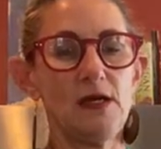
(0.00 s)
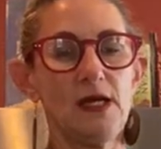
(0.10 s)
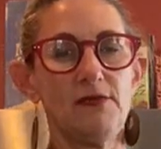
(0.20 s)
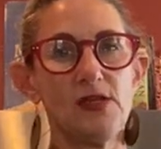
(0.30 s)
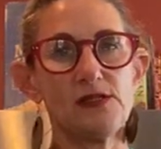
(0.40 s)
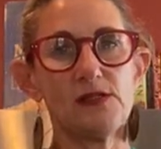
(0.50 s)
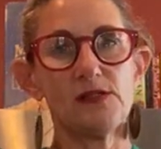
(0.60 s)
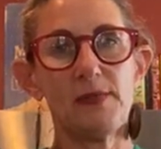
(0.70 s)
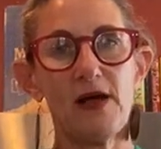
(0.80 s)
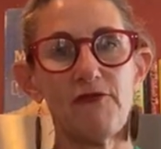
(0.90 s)
And this is
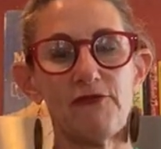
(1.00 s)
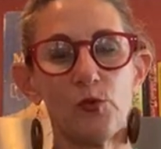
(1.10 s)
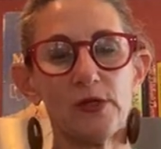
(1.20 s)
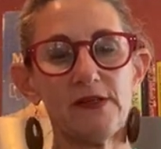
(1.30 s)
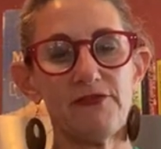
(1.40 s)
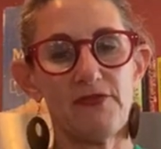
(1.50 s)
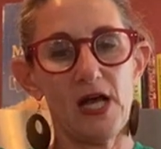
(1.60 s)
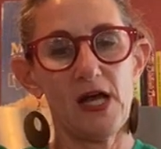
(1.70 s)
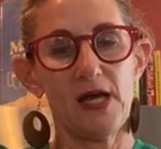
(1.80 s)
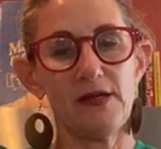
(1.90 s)
about
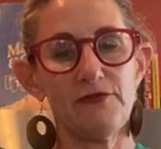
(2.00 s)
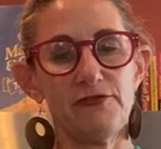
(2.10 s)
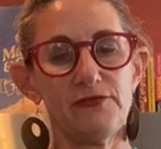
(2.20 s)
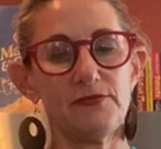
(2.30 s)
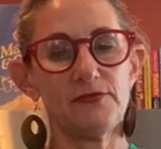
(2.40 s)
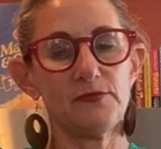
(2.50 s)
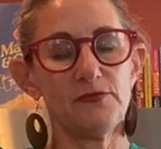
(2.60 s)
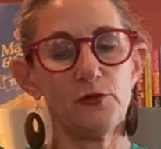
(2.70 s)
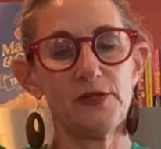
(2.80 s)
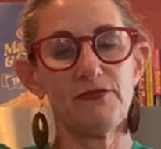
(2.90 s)
45.
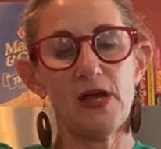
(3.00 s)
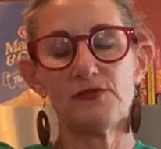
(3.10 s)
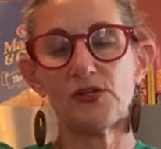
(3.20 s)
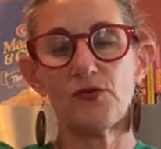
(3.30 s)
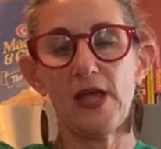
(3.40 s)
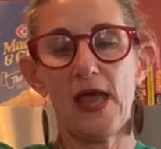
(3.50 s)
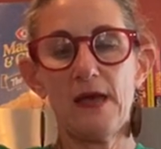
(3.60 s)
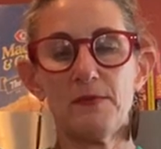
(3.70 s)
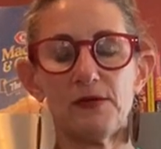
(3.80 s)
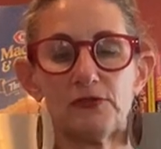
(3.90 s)
45 is okay,
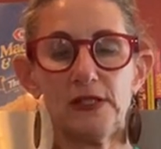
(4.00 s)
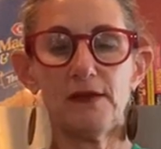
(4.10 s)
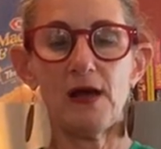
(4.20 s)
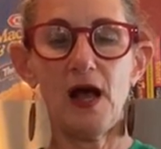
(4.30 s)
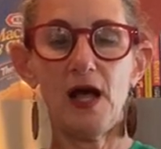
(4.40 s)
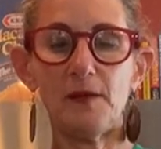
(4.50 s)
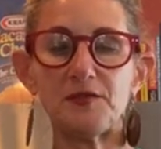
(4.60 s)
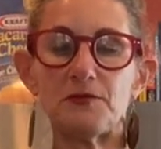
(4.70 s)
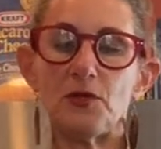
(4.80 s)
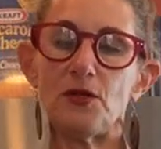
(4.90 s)
but really the
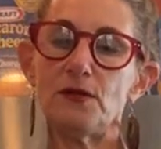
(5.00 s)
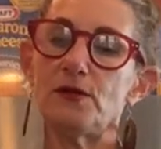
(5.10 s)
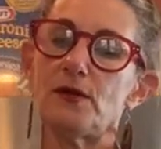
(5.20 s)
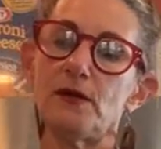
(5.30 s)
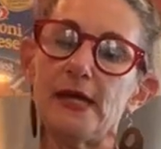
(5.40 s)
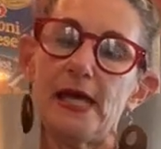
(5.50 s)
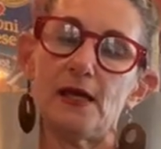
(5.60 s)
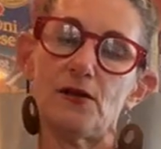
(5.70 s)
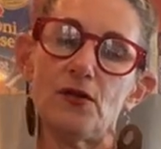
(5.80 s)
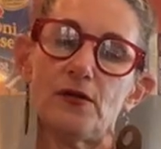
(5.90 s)
optimal
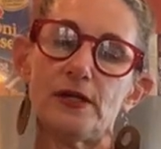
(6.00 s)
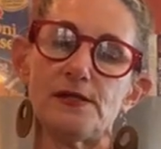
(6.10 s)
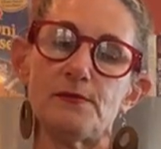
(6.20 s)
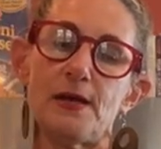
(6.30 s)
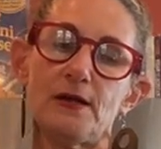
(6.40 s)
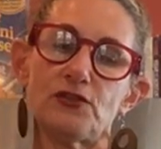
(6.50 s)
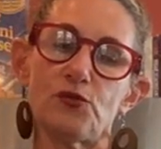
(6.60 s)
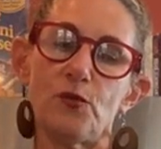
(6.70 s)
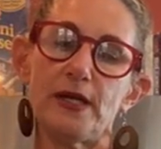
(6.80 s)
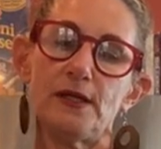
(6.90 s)
angle is about
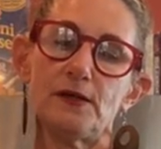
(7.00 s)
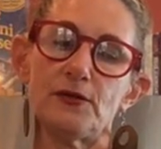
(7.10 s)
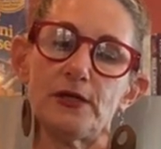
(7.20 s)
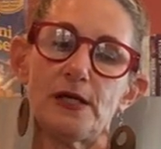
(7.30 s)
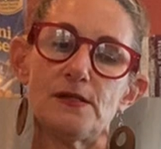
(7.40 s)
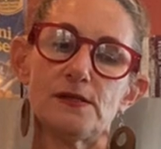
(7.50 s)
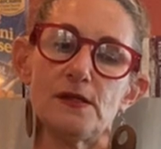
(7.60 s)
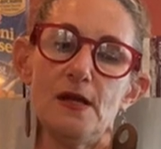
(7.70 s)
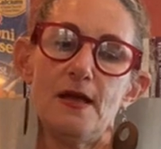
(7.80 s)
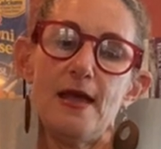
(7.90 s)
20 degrees.
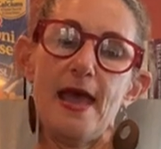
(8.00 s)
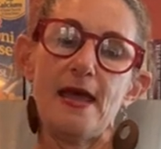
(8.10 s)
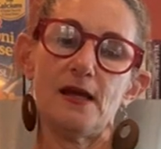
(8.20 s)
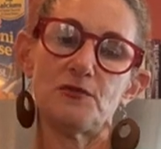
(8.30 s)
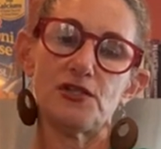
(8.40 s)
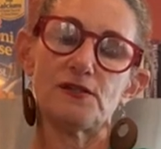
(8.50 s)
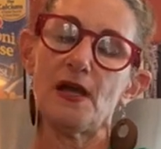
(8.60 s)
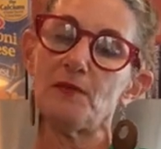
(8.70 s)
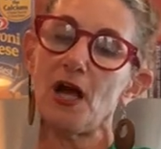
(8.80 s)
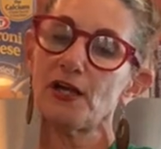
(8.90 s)
And
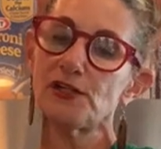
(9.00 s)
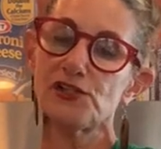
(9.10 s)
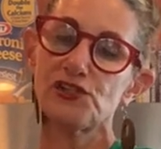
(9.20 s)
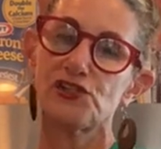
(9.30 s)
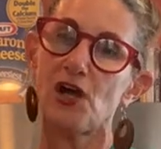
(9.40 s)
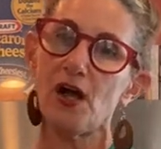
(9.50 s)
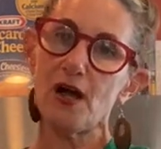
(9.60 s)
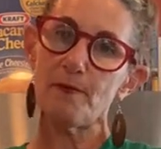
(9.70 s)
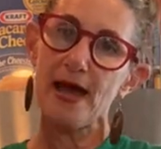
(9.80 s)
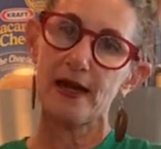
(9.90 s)
I'm not going to
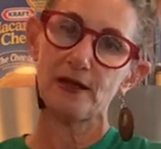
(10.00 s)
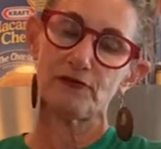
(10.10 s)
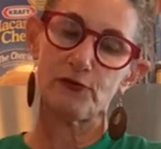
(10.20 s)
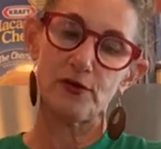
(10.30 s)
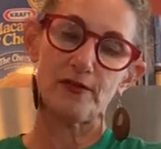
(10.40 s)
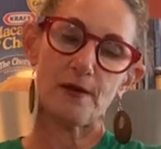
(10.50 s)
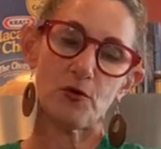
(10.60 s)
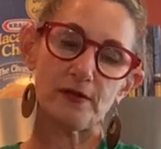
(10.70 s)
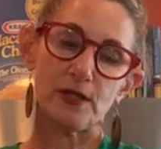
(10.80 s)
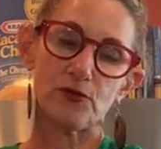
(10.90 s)
saw back and forth. I'm
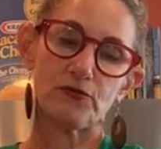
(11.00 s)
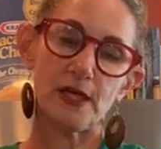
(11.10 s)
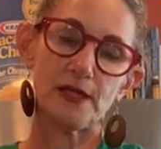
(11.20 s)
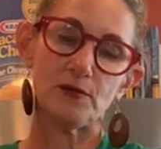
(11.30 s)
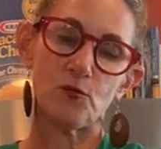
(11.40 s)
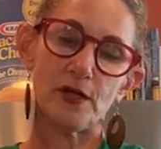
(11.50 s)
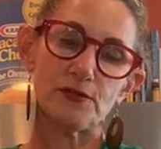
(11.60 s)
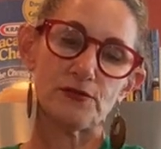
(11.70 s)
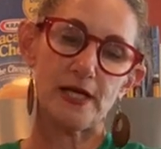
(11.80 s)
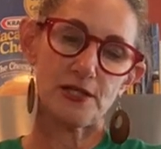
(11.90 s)
only going to run it in one
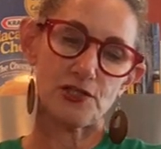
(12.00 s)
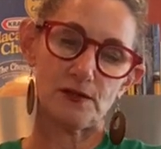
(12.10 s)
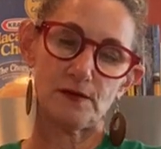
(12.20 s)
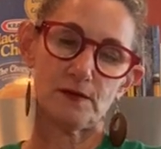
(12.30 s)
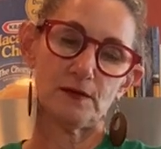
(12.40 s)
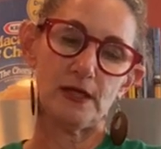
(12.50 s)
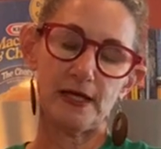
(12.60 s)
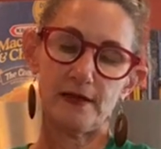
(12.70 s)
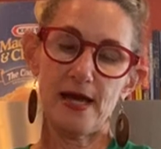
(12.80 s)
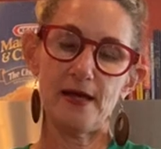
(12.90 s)
direction.
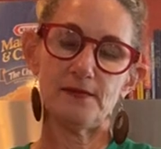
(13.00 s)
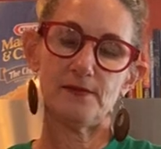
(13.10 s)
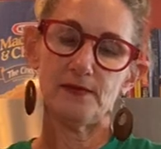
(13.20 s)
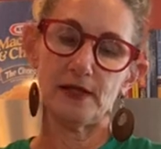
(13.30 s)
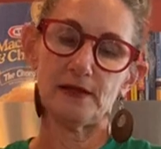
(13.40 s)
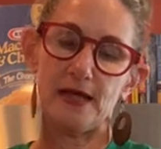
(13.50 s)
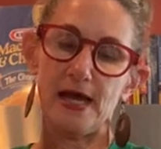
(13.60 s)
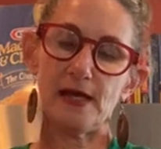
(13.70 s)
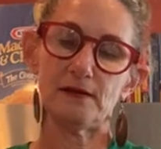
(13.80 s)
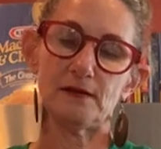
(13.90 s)
Like that, like
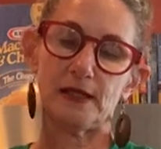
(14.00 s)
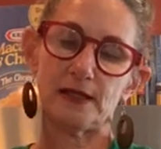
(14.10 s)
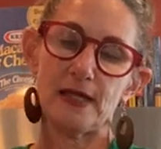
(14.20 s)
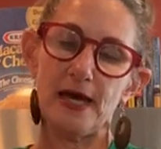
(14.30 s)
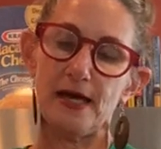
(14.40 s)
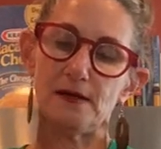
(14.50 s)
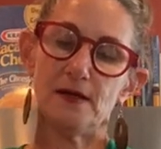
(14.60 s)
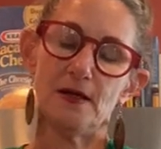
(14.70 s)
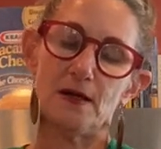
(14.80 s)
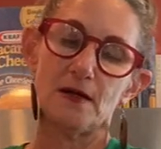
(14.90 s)
that, like that.
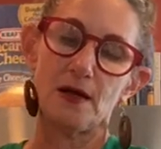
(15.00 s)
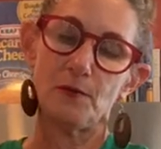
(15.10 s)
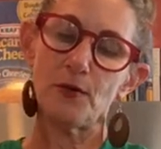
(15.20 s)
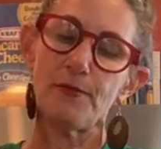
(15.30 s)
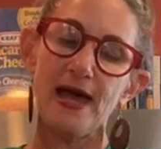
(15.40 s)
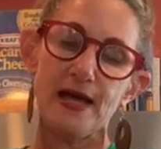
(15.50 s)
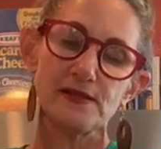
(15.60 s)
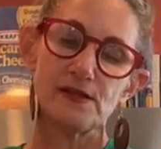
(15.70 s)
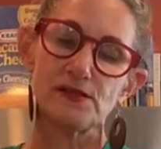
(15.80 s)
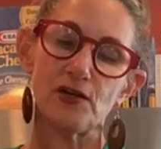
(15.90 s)
Couple
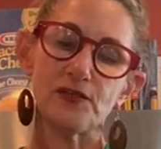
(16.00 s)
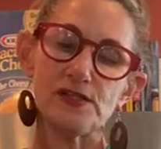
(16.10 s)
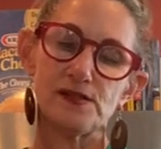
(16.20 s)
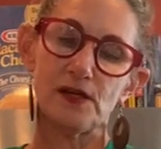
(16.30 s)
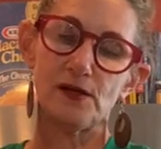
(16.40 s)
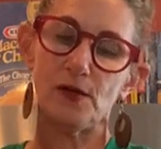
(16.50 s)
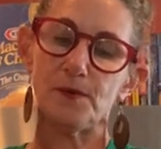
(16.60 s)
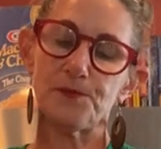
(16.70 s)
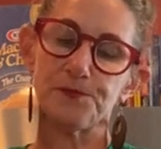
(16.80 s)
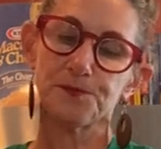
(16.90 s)
passes on the steel,
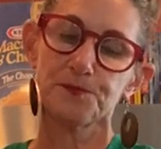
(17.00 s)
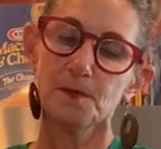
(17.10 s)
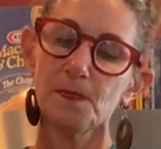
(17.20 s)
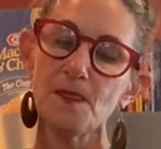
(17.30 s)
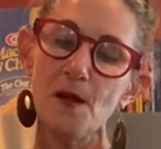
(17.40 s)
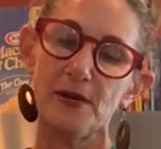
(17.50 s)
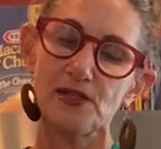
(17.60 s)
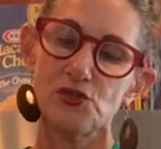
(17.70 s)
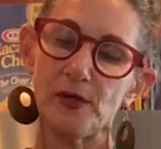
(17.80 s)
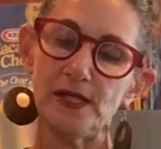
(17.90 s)

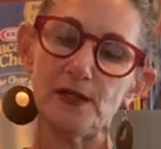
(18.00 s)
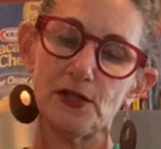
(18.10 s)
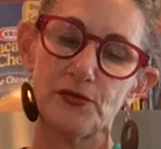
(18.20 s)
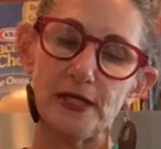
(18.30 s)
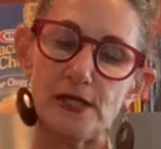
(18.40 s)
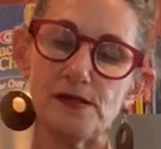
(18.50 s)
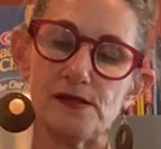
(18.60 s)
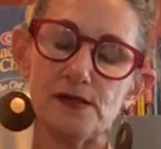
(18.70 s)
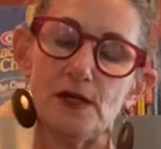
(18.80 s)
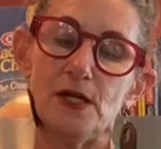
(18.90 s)
about 20
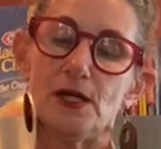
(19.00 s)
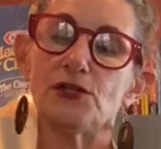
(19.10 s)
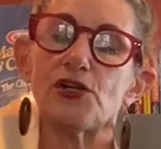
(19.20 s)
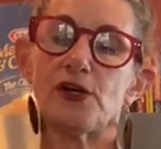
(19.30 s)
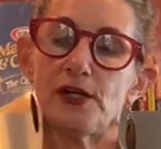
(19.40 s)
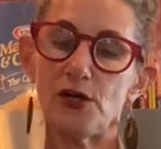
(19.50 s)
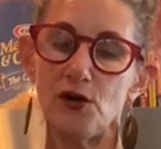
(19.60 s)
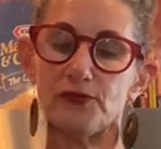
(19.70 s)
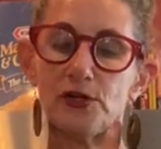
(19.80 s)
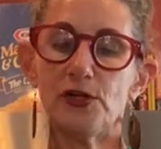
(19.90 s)
degrees. Turn it
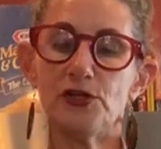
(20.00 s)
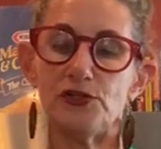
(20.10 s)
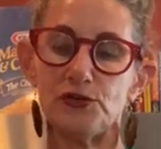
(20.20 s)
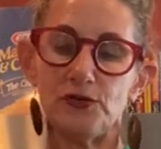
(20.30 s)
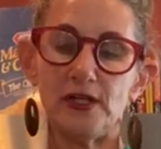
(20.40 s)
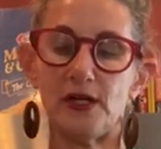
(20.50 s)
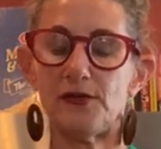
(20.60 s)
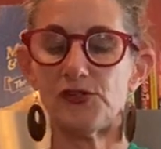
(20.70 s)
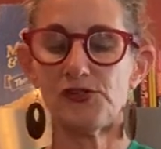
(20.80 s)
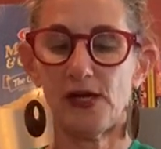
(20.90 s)
over, do the
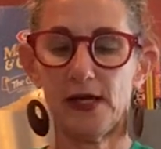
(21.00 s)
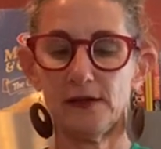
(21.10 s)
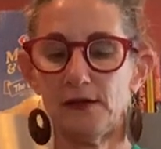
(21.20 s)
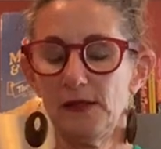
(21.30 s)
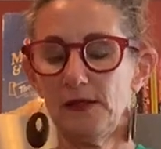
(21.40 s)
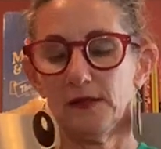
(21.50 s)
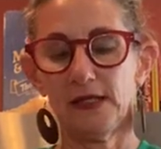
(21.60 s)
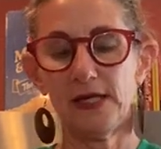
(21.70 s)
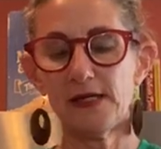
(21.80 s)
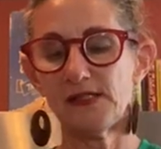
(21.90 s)
other side. And
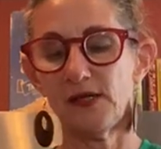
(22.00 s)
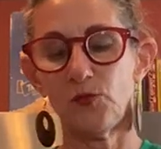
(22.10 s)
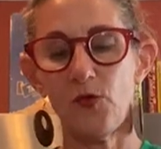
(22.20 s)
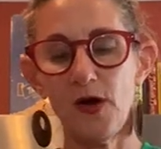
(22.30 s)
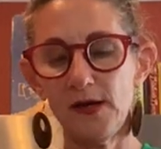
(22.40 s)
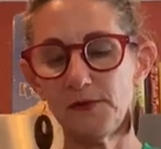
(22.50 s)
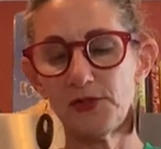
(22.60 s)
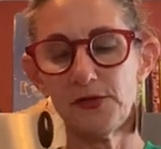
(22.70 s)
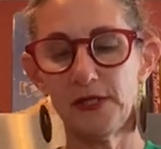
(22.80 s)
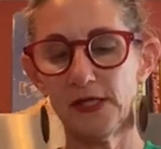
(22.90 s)
like I said, what I'm
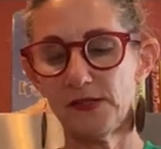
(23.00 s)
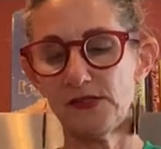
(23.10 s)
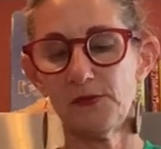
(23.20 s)
doing is I'm